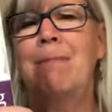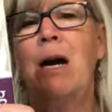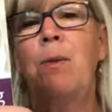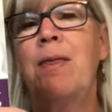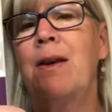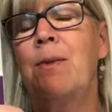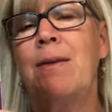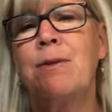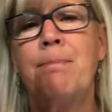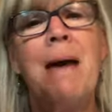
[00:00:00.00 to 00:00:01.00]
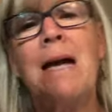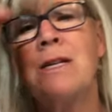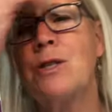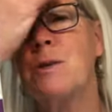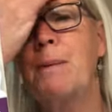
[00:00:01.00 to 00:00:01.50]
how we think we have to
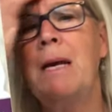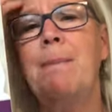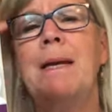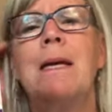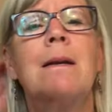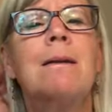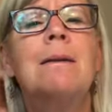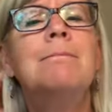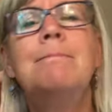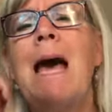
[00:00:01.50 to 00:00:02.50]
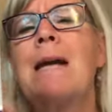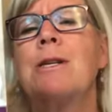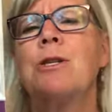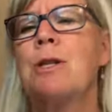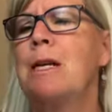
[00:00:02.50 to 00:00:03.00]
manage the baby and
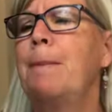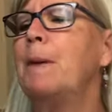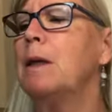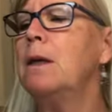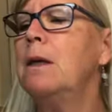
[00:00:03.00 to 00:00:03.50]
manage the nipple.